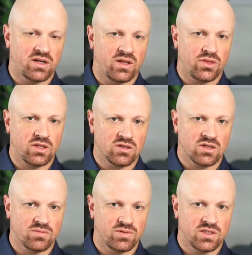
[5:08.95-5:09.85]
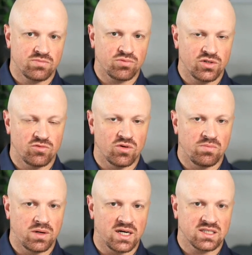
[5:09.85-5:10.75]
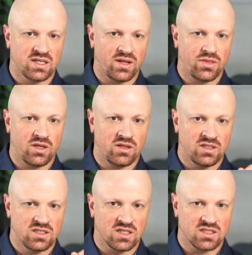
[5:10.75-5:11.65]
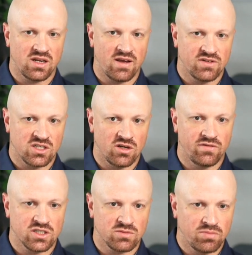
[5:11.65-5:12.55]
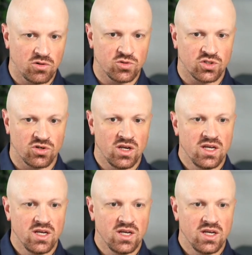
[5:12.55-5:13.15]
I think the company's pretty robust, and I think it doesn't have a ton of exposure